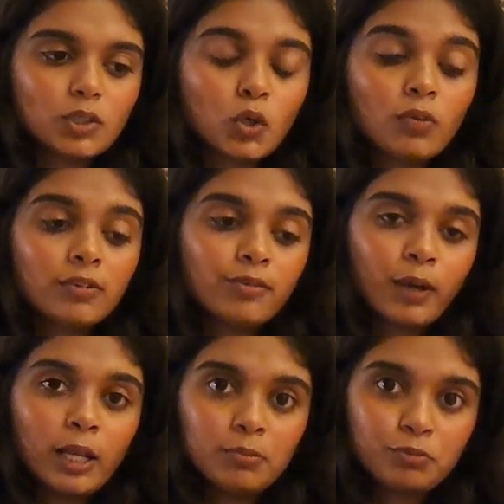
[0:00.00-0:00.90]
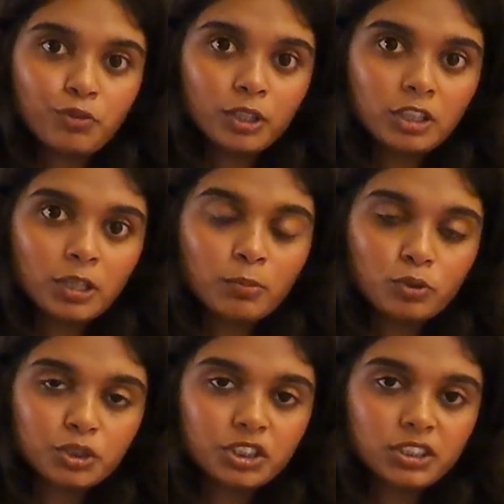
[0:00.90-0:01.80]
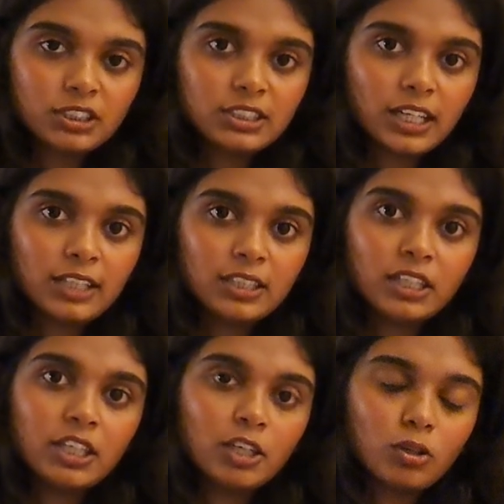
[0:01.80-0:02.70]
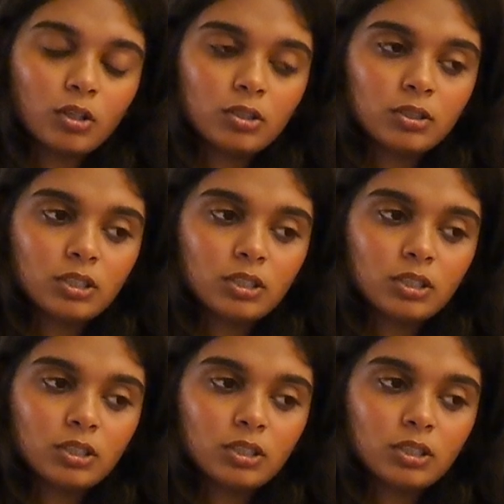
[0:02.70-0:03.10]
overwhelmed with emotions that he cannot